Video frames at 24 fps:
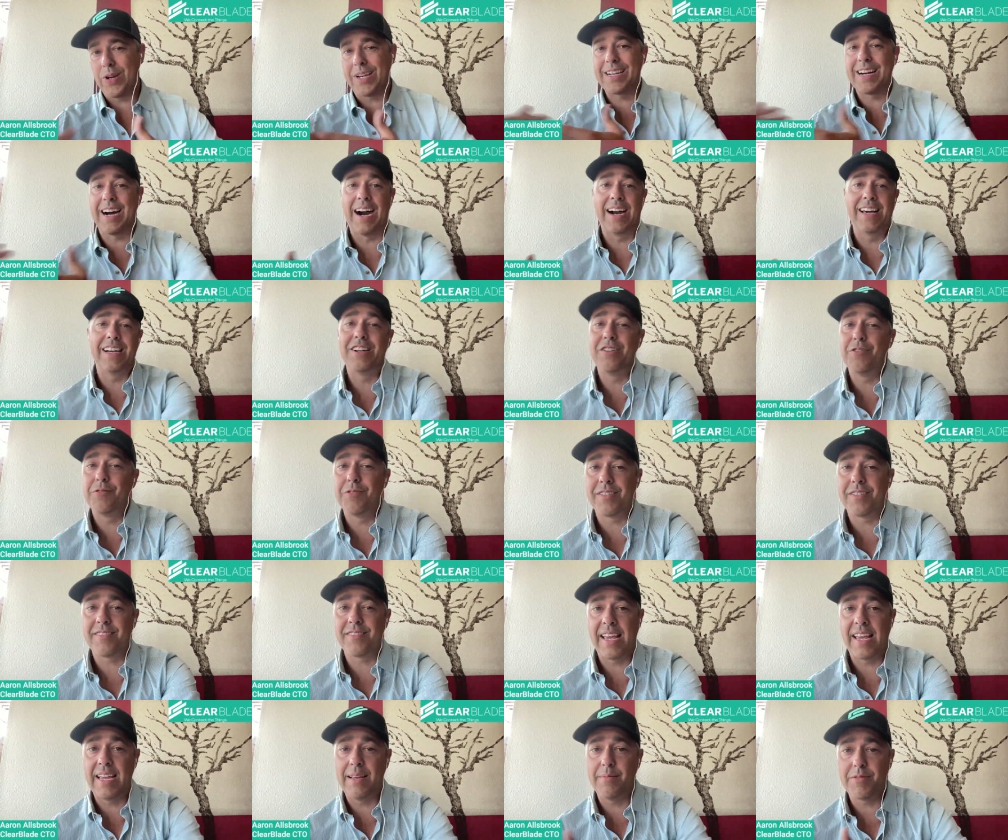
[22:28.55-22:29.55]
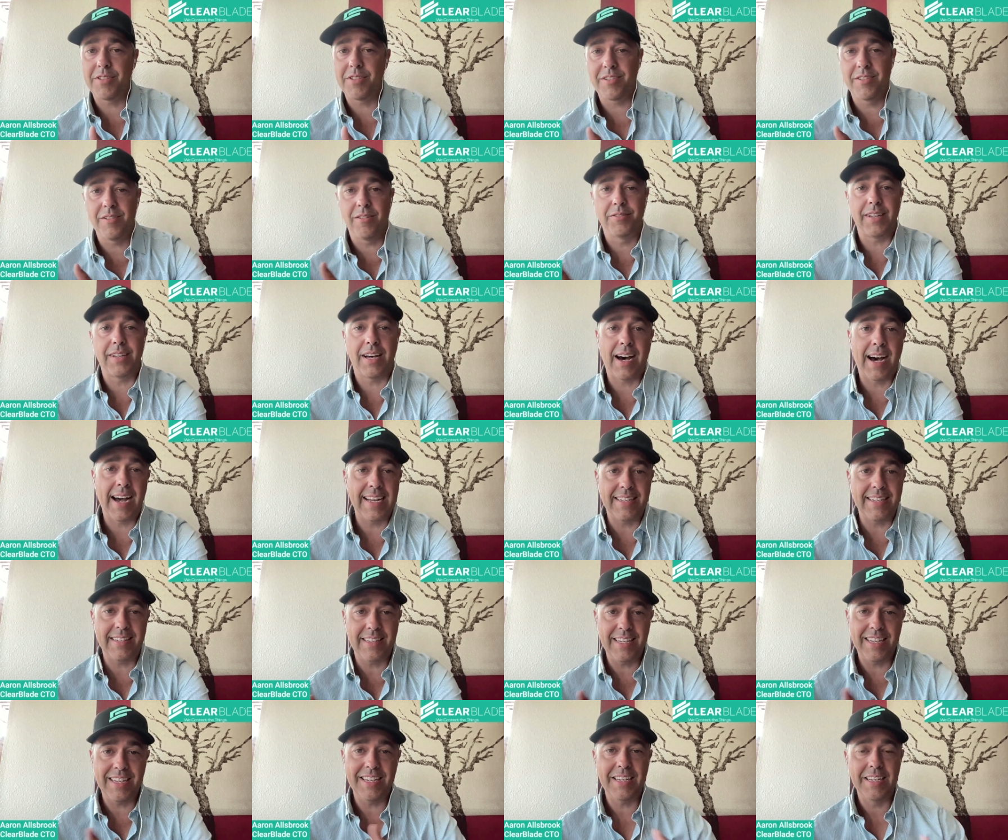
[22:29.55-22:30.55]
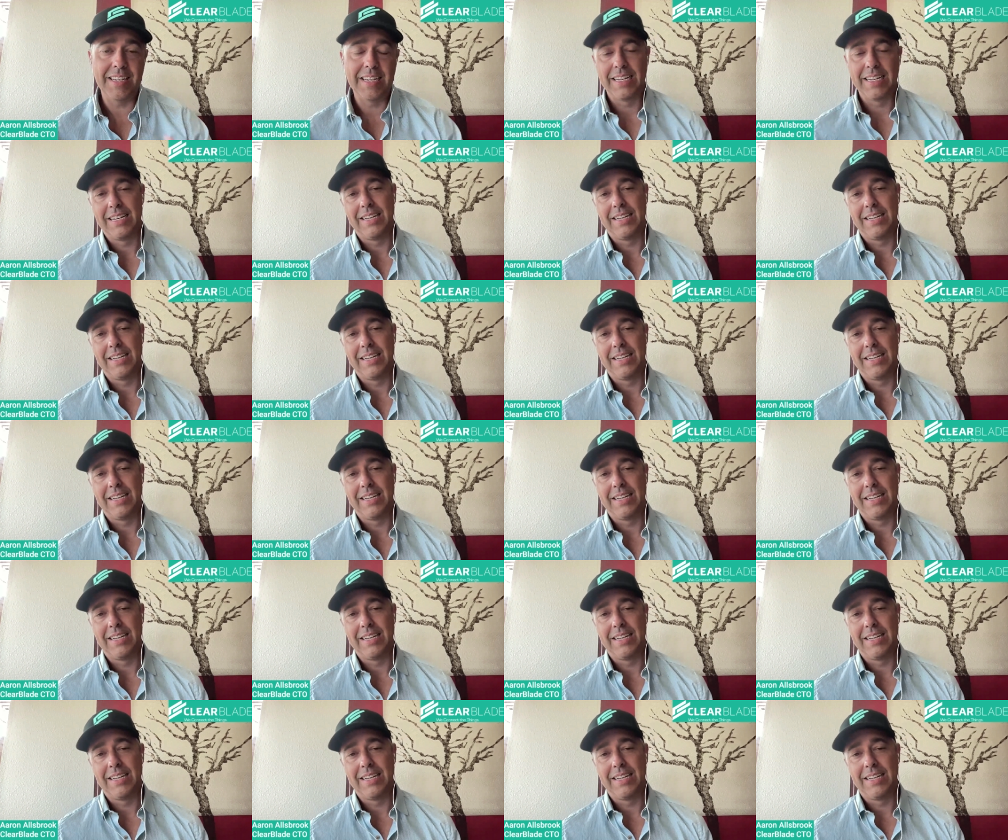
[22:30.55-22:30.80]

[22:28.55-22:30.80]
kind of do the same still to IT.